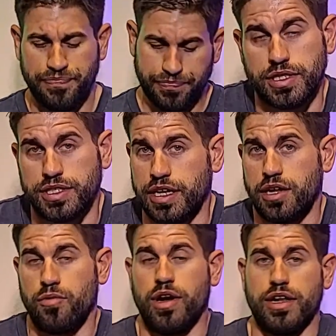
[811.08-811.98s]
Since I
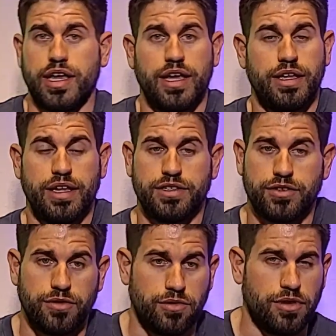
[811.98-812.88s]
did want to get
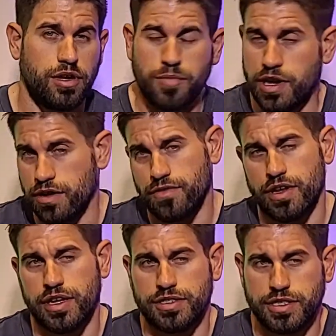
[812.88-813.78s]
into a little bit
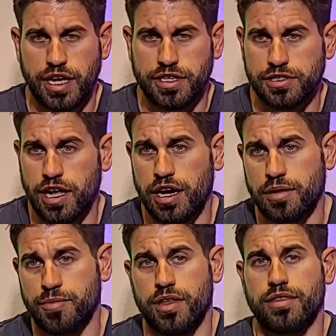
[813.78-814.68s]
of stage
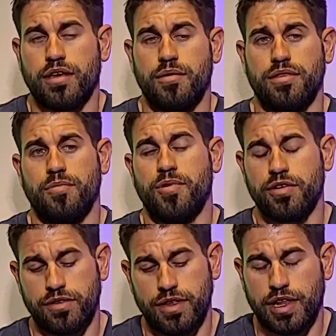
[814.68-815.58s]
lighting, but the
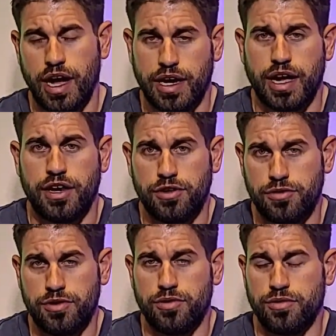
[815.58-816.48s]
bulk of the lighting I
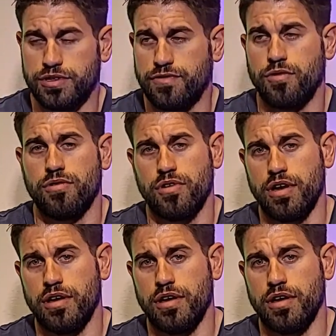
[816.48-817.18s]
do is for